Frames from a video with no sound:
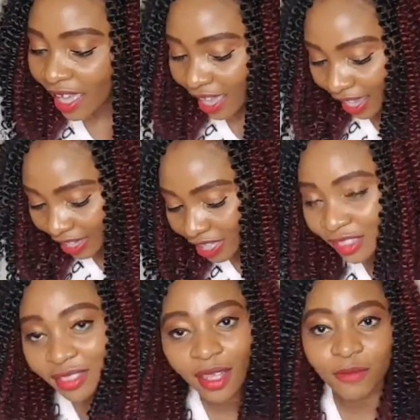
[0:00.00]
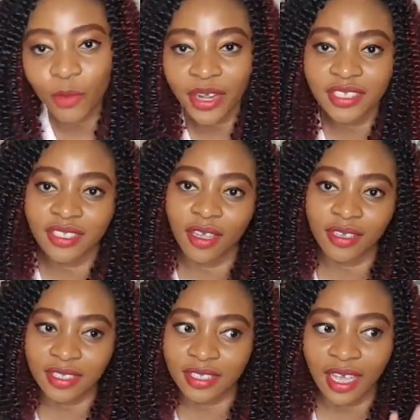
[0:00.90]
I love wearing
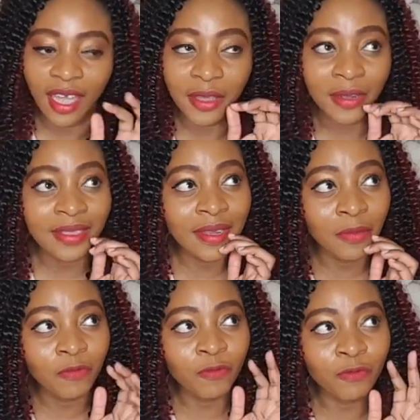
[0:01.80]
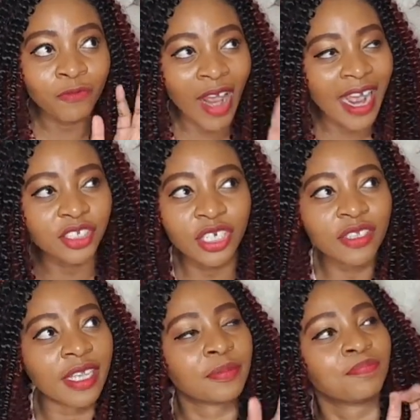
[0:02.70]
socks.
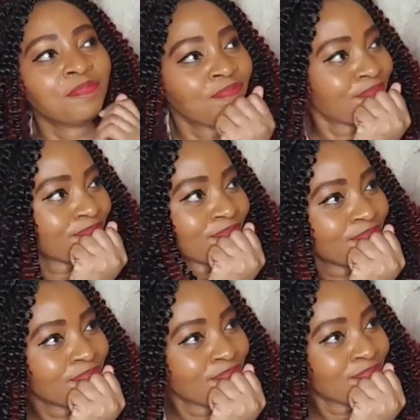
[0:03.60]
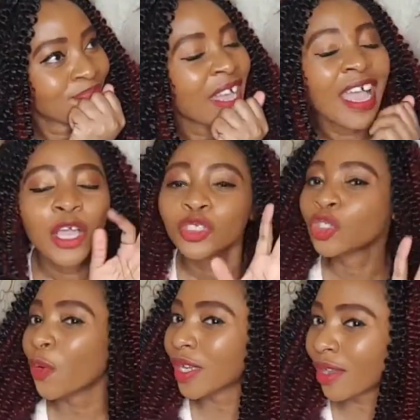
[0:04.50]
Actually, like,
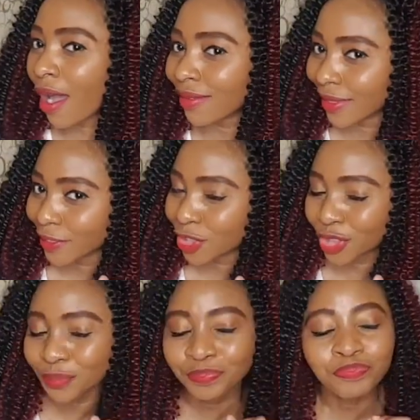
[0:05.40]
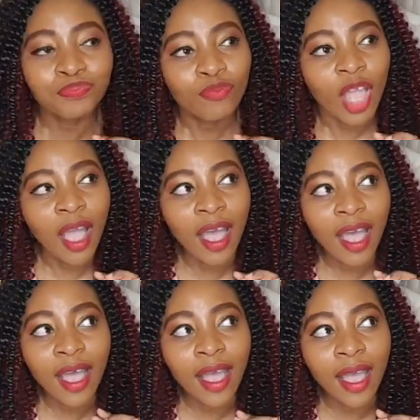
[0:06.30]
so in college,
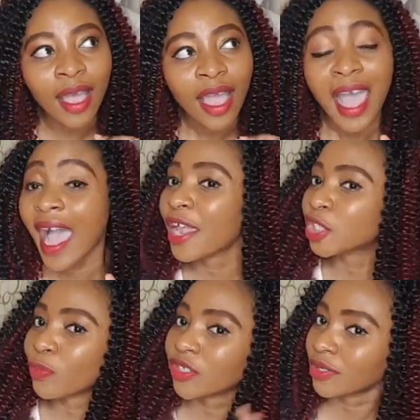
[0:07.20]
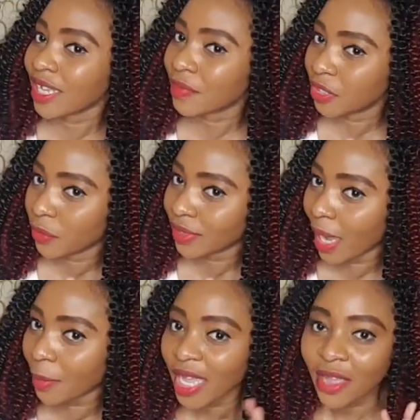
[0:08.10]
I used to wear socks every single
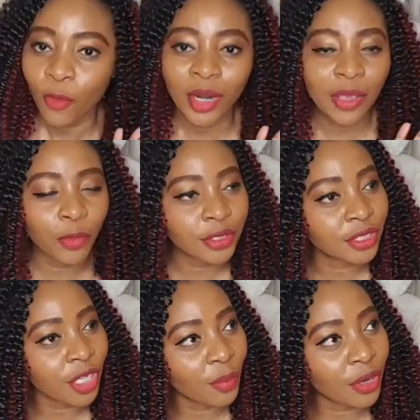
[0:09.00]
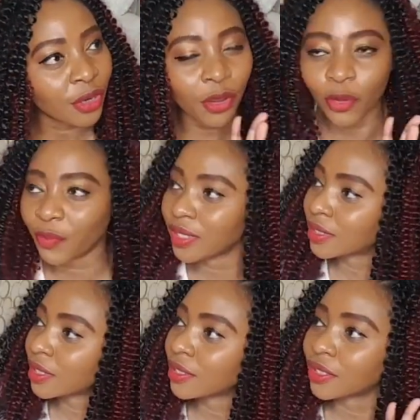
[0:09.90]
time. Whether it was summer or
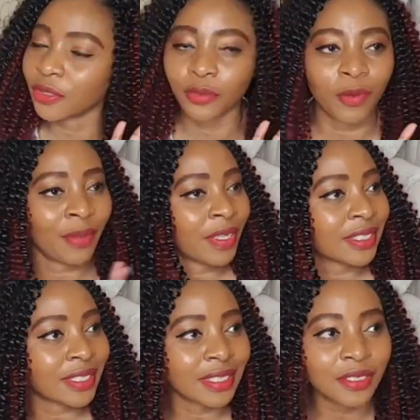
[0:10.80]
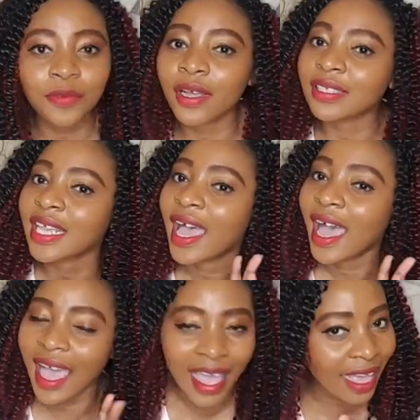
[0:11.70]
winter or whatever season it was,
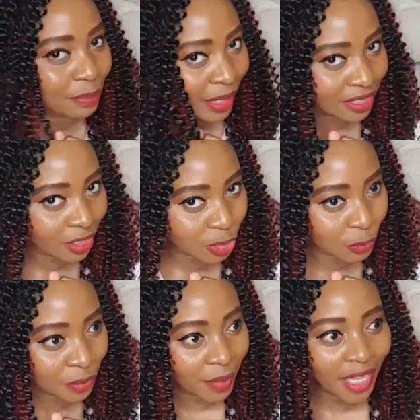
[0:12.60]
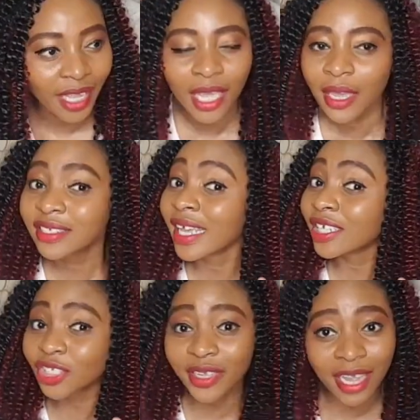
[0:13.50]
I had my socks with me because
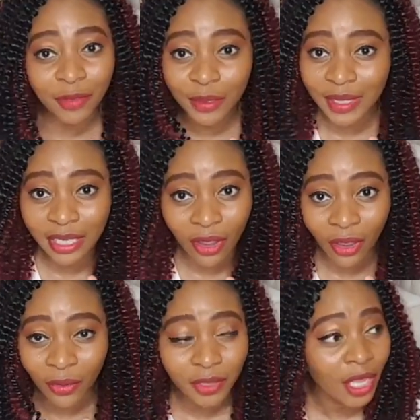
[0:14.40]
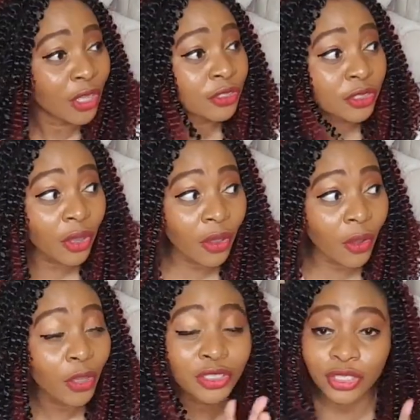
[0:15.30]
I used to get really, really cold.
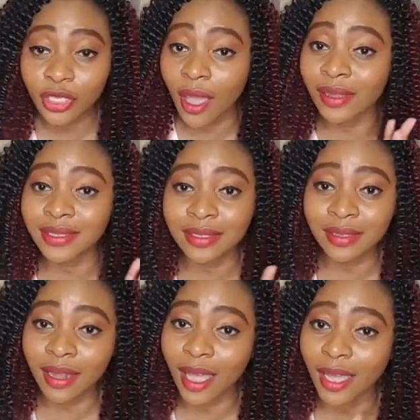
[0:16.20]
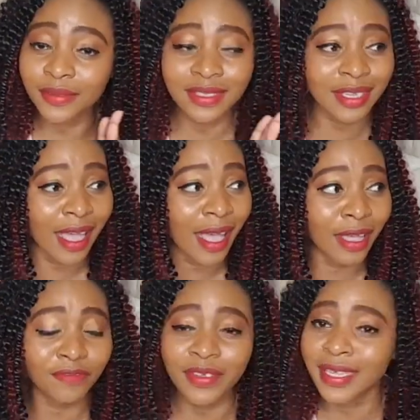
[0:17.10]
So socks, gloves,
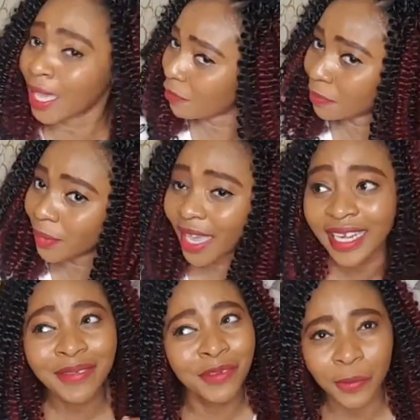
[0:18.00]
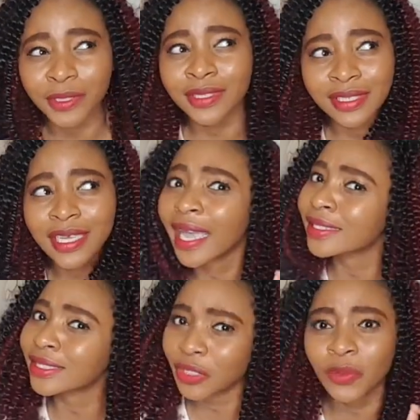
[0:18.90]
scarf came with me. And even up to today, I
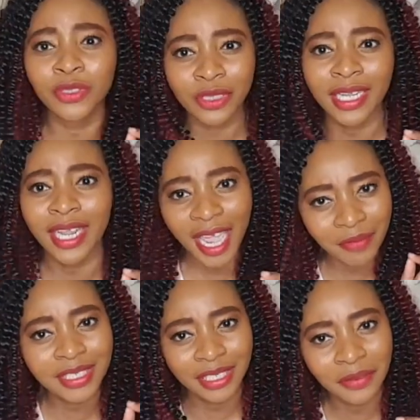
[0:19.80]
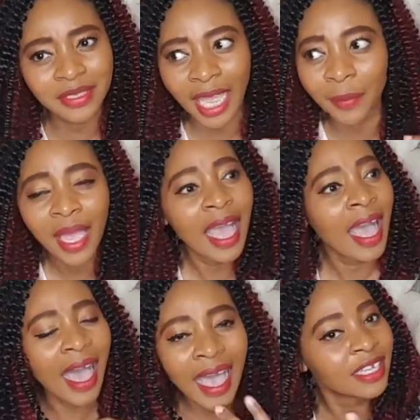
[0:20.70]
still do that every single time.
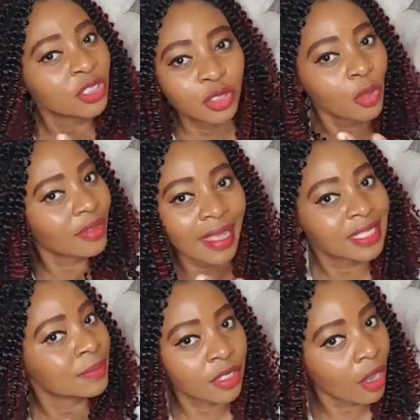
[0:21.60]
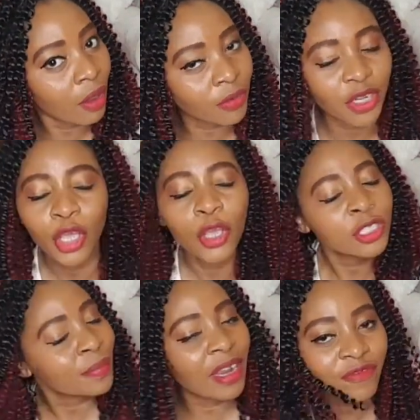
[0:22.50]
I just don't like to be cold.
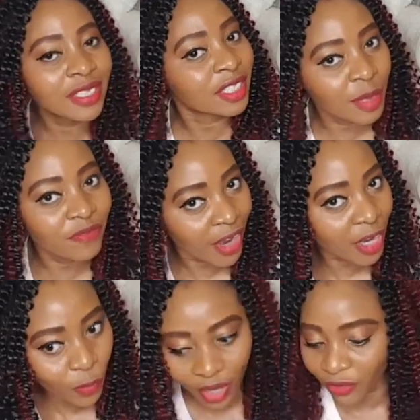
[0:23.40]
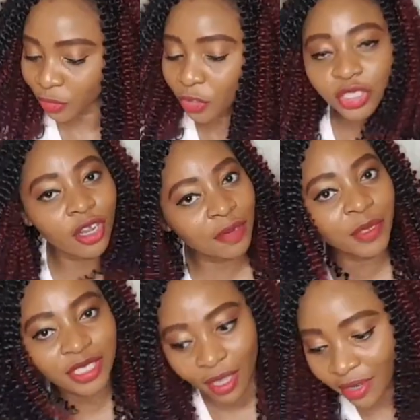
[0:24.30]
So my friends know me very well. So she got
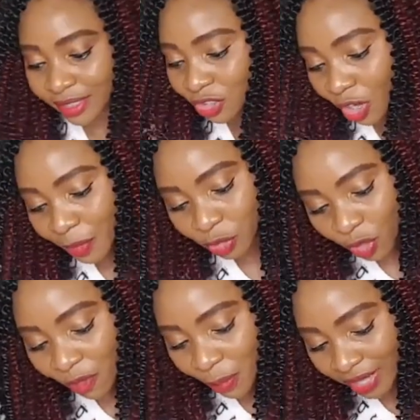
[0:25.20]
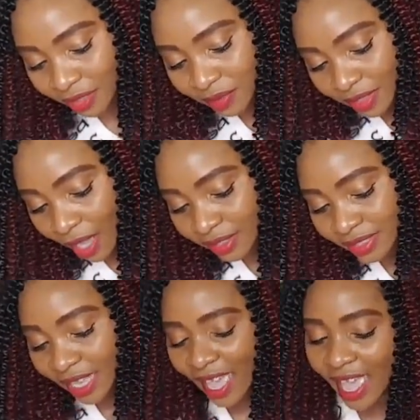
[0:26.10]
me socks and she got me 12 pairs of
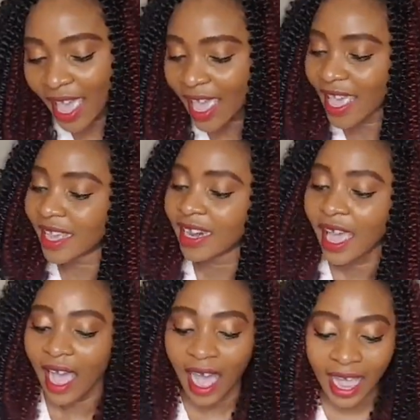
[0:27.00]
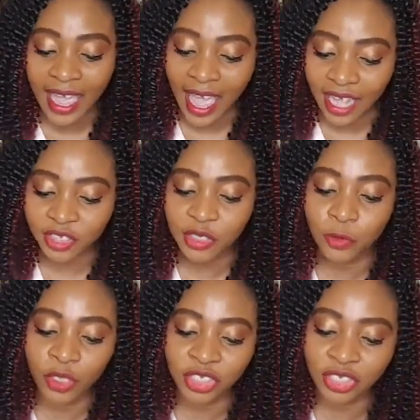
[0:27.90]
socks. And I actually
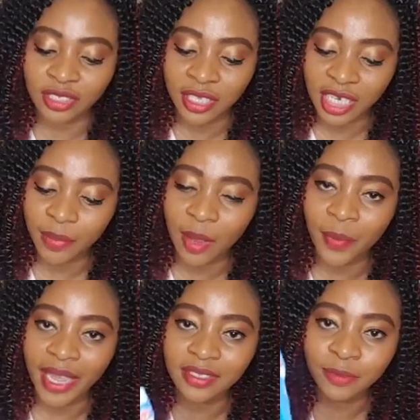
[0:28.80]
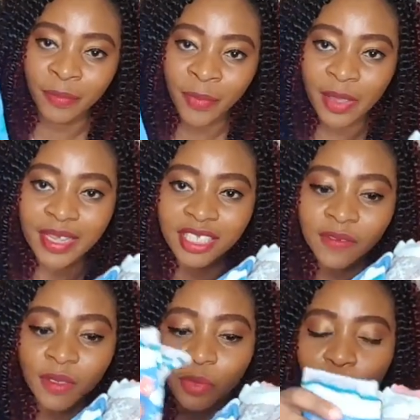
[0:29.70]
was just thinking about buying
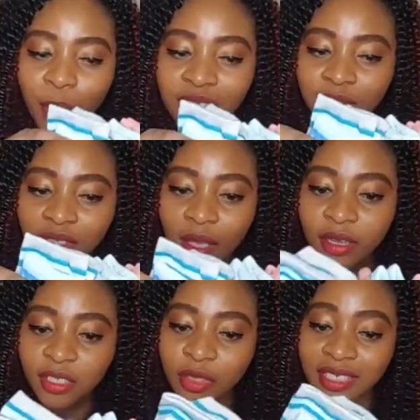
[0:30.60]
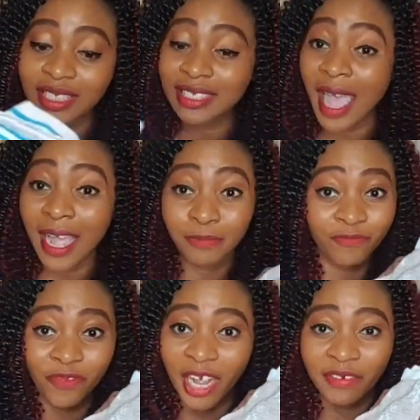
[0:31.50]
myself some new pairs of socks. So this is
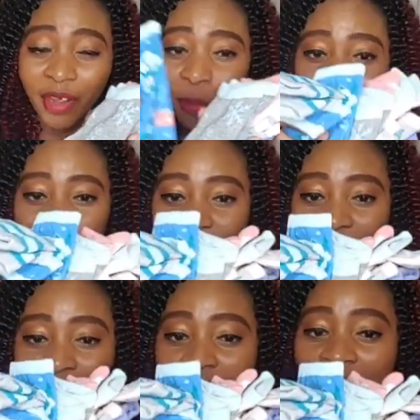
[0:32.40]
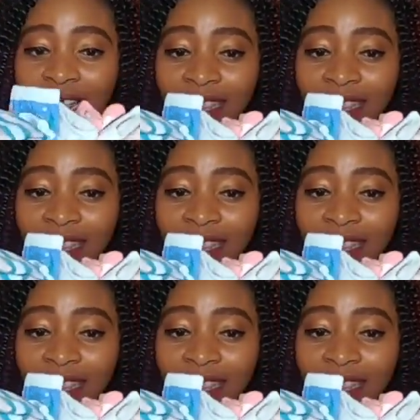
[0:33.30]
very, very perfect.